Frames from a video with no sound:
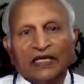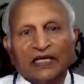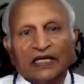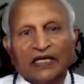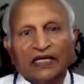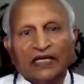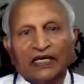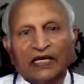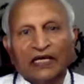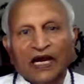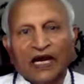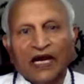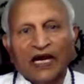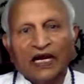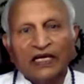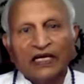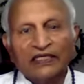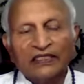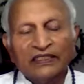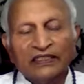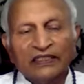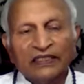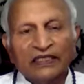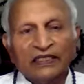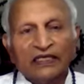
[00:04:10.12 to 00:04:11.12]

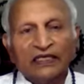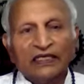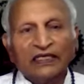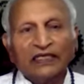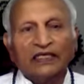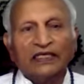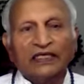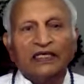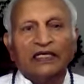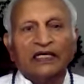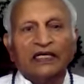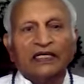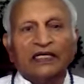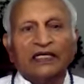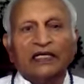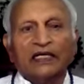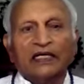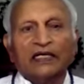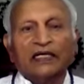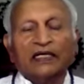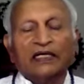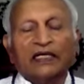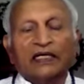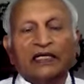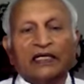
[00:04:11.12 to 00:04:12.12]
God
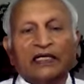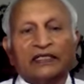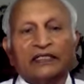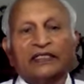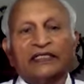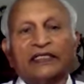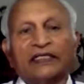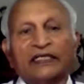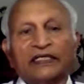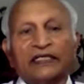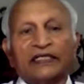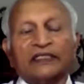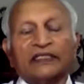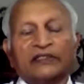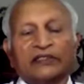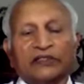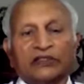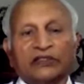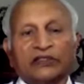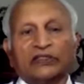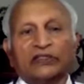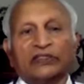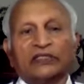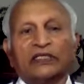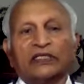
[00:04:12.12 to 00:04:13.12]

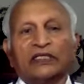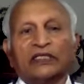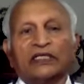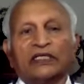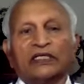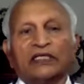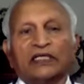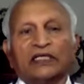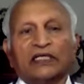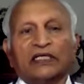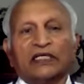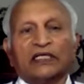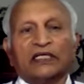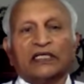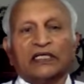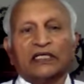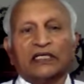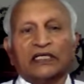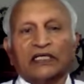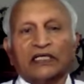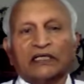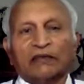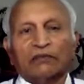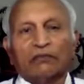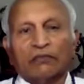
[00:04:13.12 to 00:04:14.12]
creates
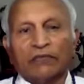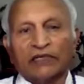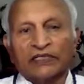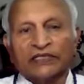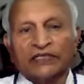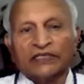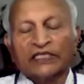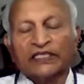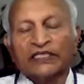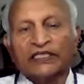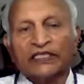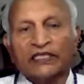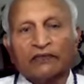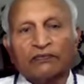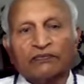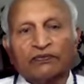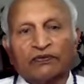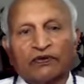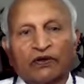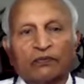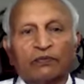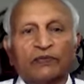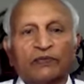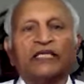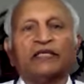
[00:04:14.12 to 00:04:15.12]
material
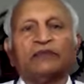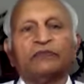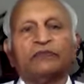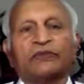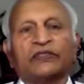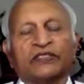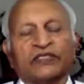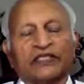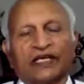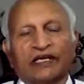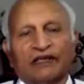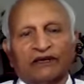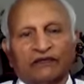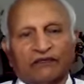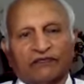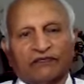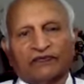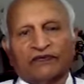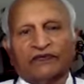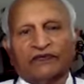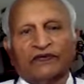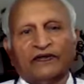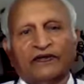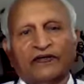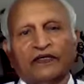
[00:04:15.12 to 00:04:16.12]
from himself
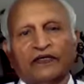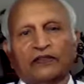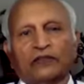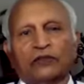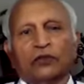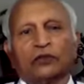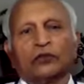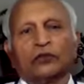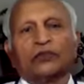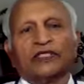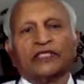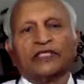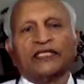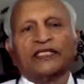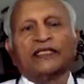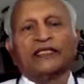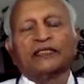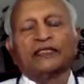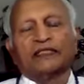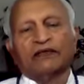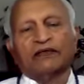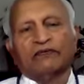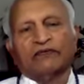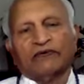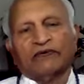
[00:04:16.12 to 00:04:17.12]
to create
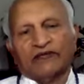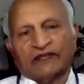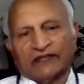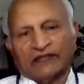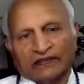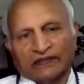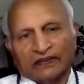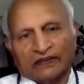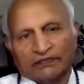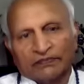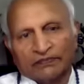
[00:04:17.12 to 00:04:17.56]
the world.